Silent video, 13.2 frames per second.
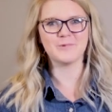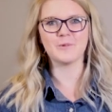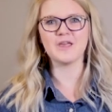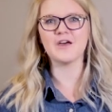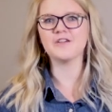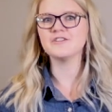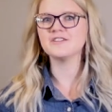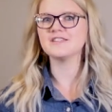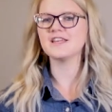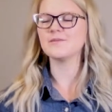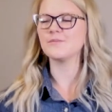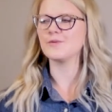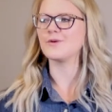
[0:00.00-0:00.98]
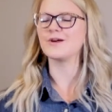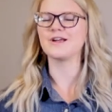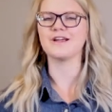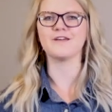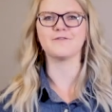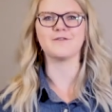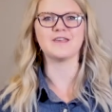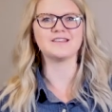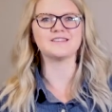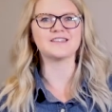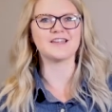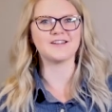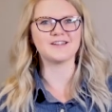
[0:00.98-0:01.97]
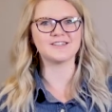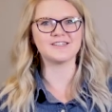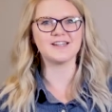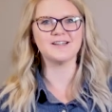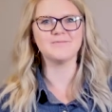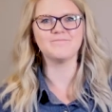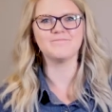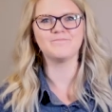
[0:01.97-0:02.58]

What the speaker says: We understand more of His character.